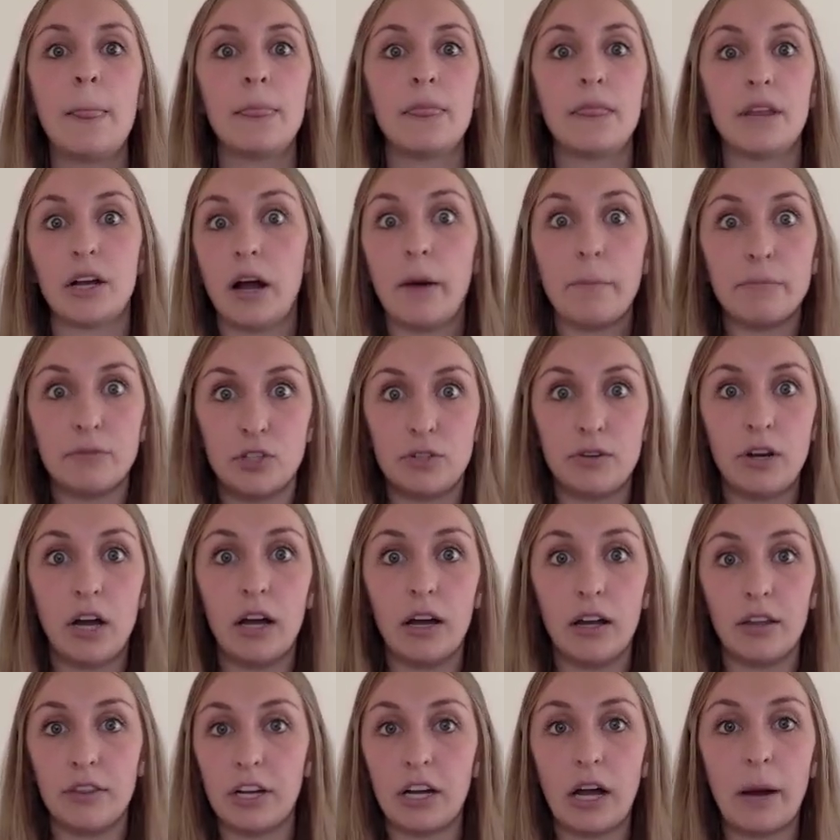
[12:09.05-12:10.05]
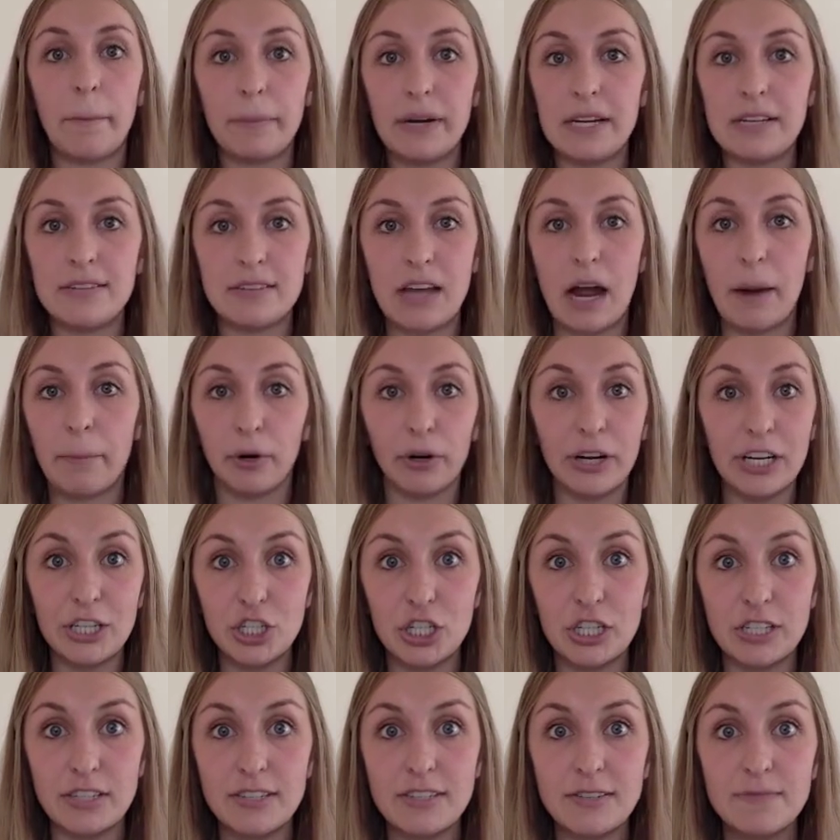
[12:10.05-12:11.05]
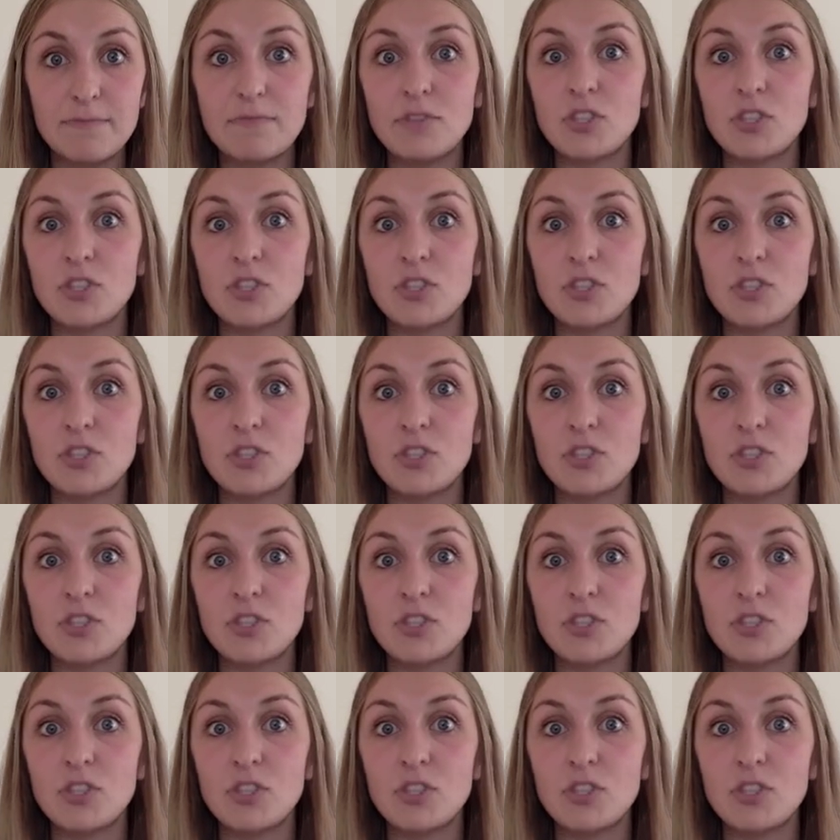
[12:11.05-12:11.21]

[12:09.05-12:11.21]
the company's operations.